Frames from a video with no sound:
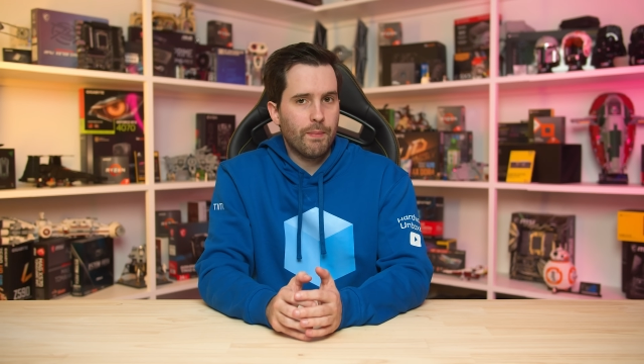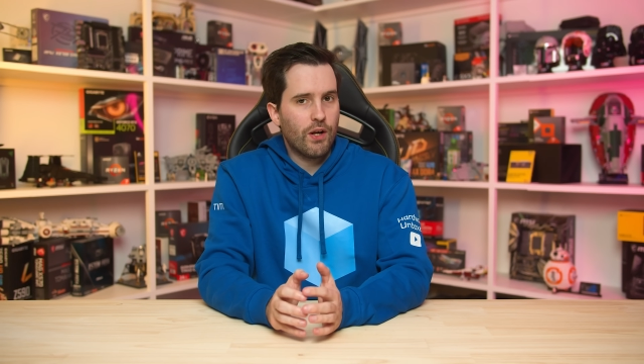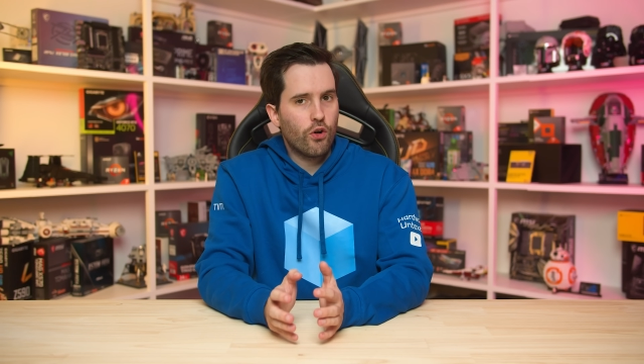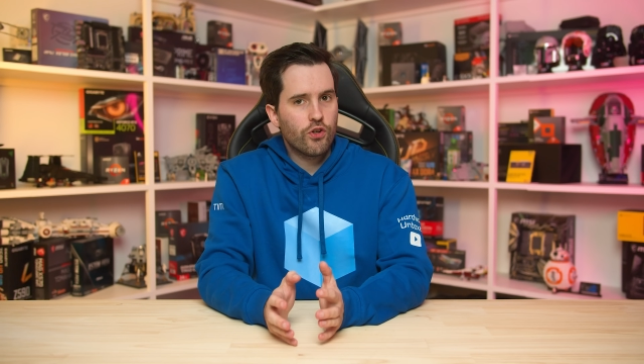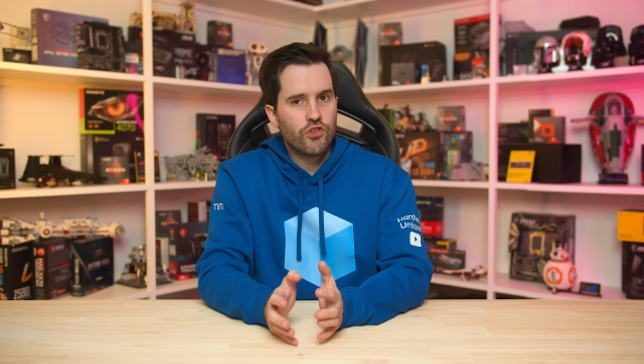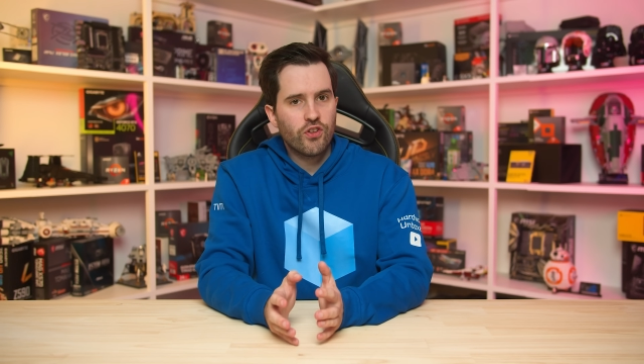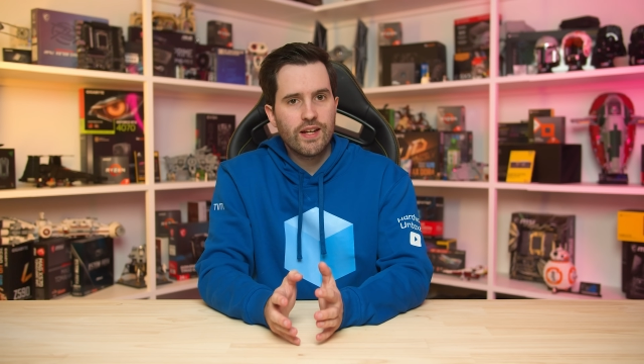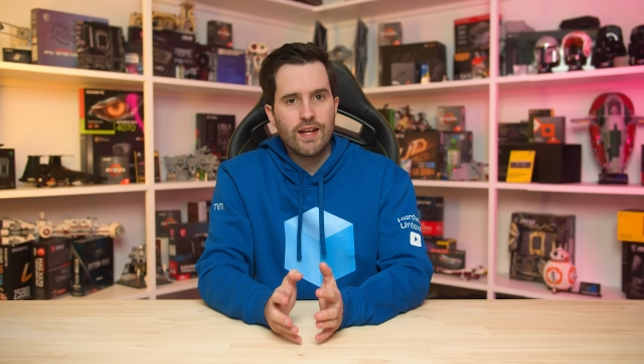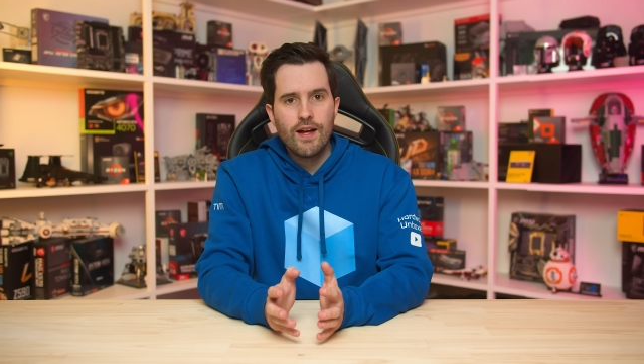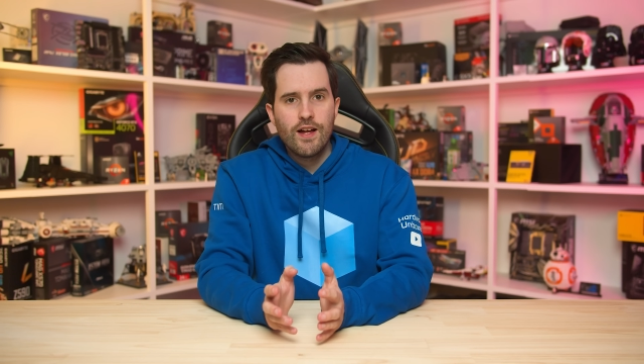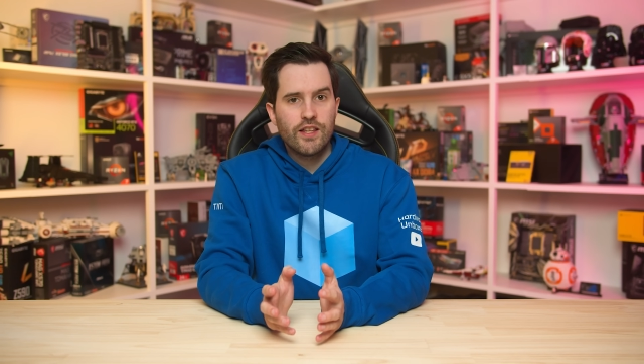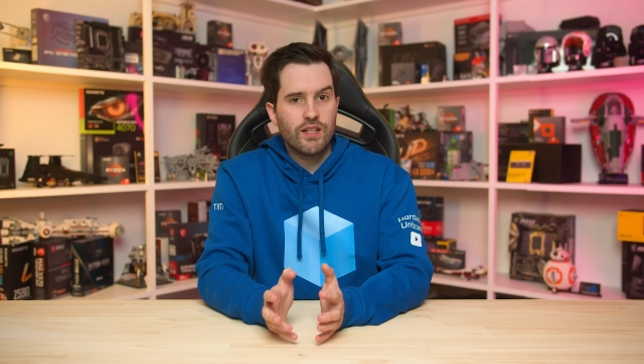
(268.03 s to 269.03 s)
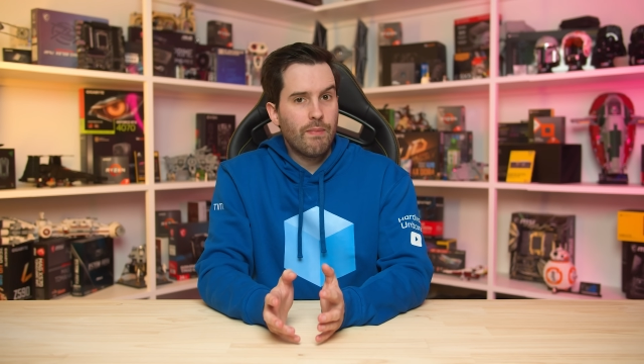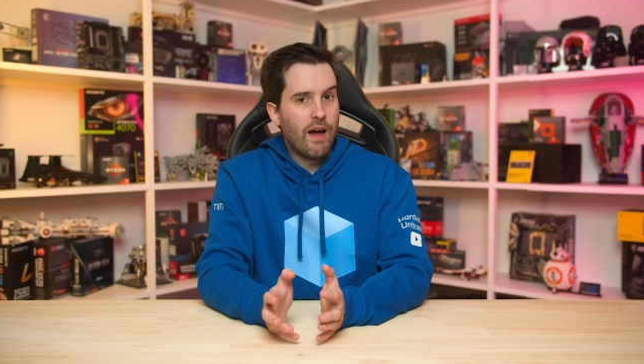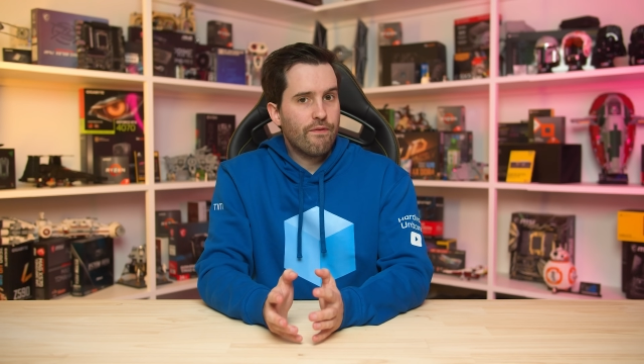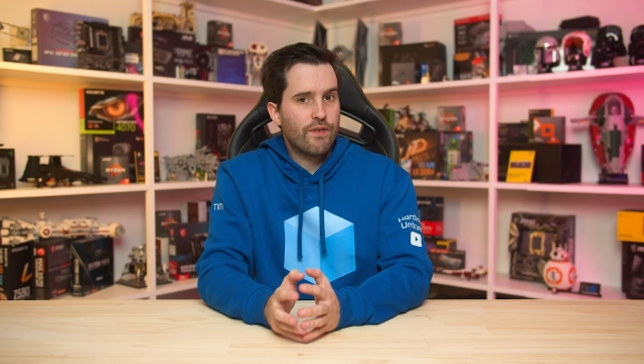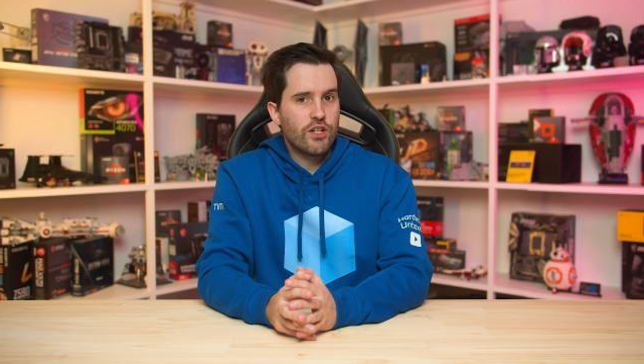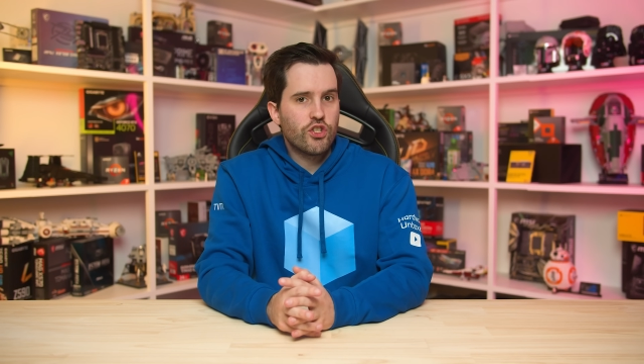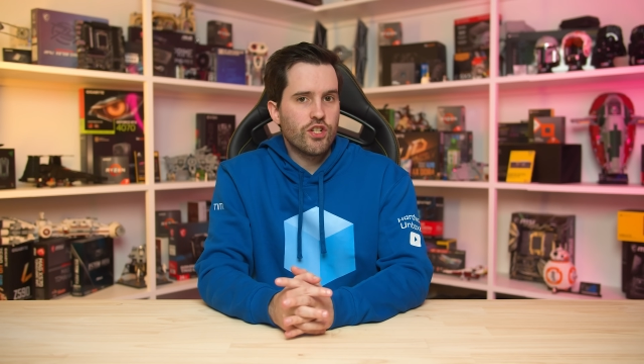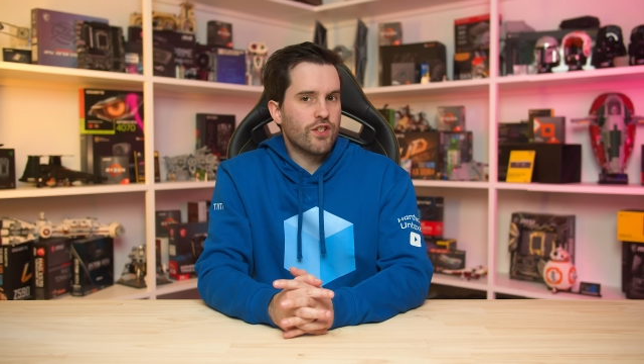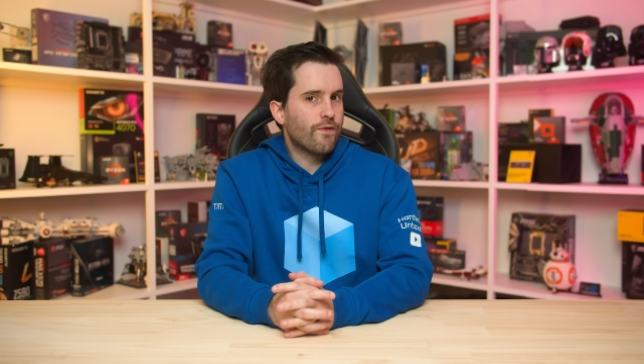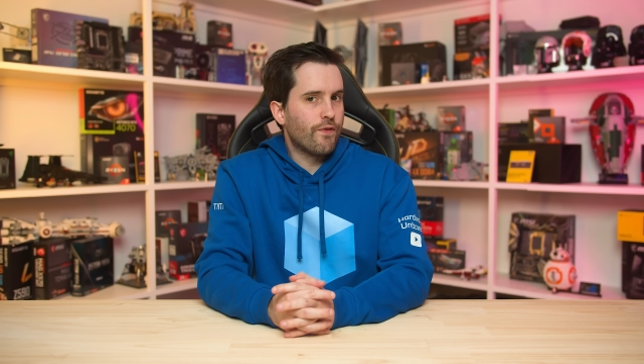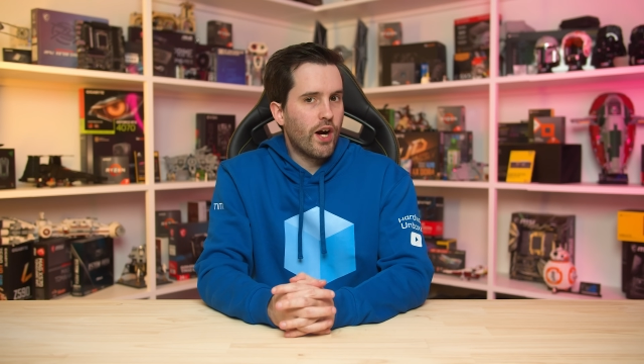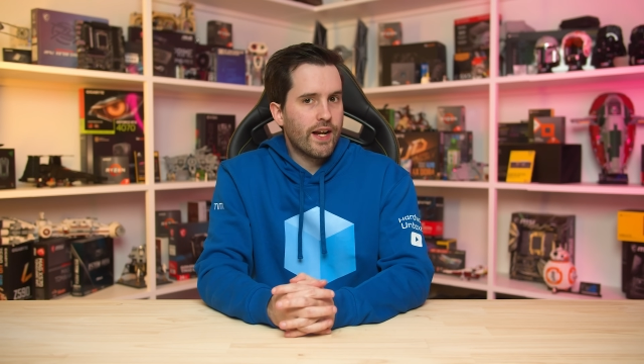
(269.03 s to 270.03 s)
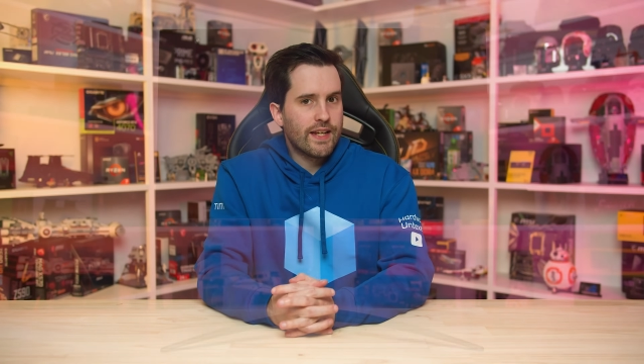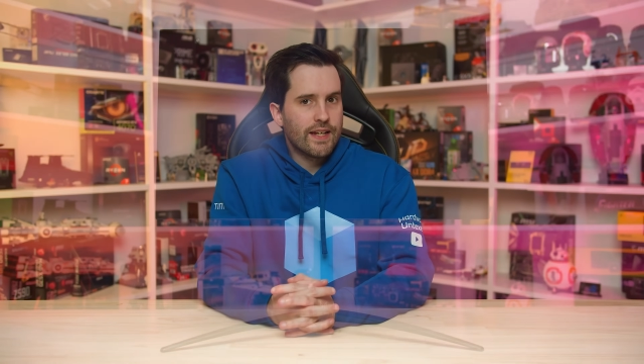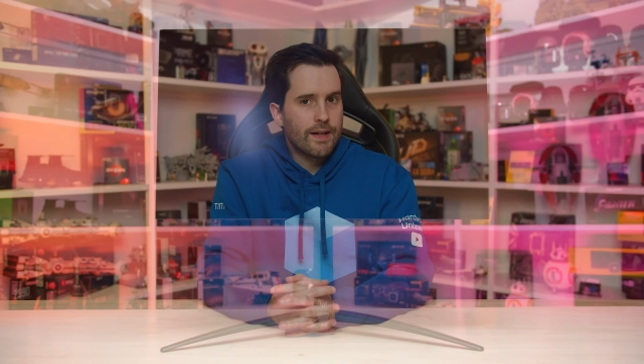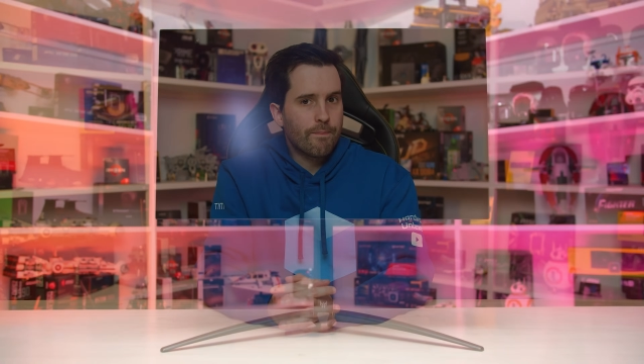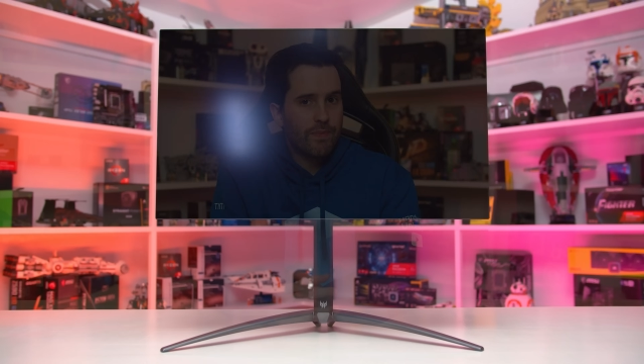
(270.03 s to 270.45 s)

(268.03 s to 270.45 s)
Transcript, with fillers: but honestly, the matte finish is fine here.